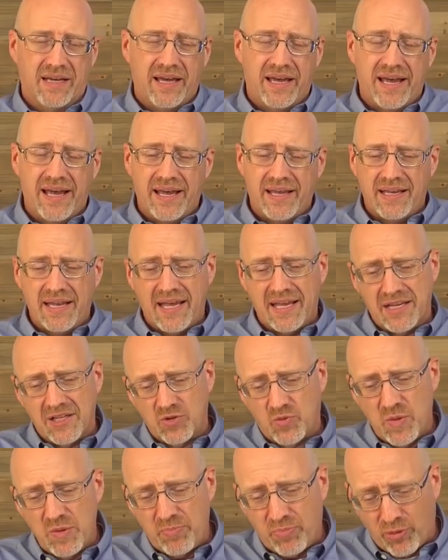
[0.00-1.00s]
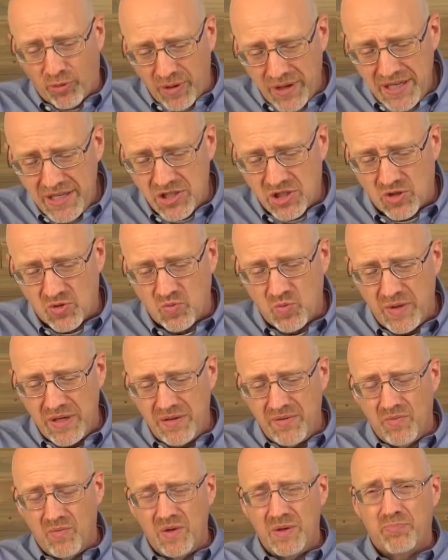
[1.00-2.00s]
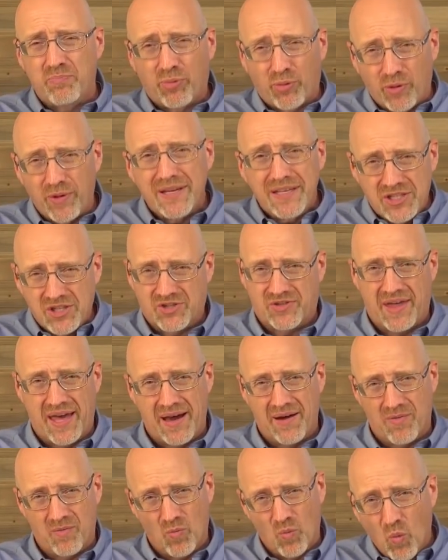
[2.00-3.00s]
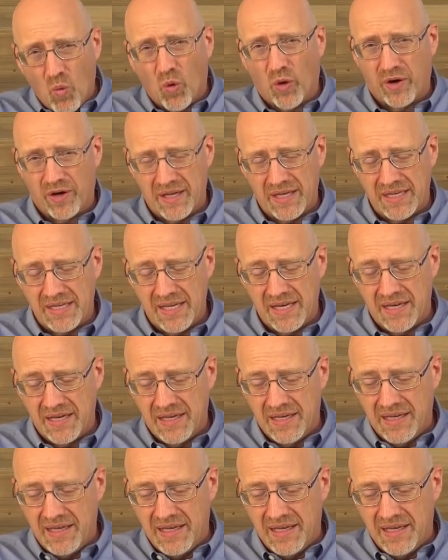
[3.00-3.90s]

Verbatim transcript: And, and as we preach, we, we preach that warning.